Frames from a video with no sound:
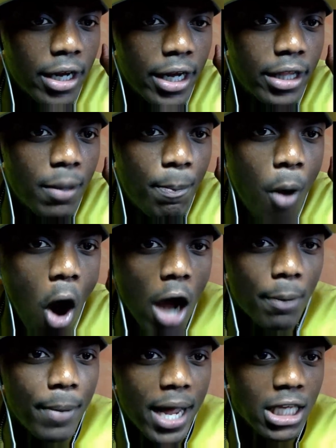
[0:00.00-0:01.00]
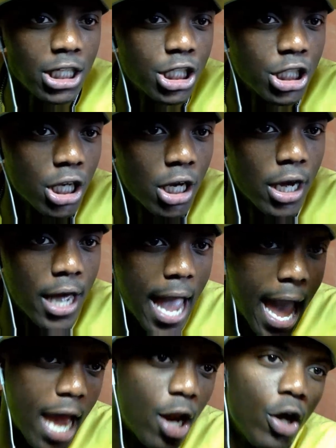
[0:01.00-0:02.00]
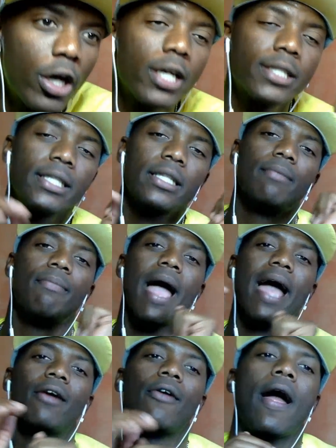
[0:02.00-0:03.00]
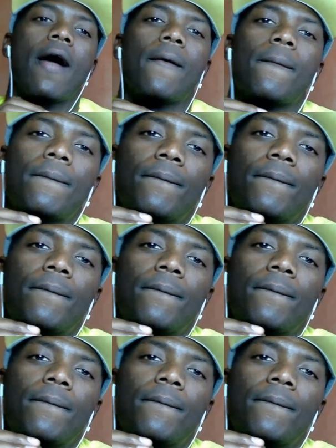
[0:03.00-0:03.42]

in the park bench, and look who's in the background.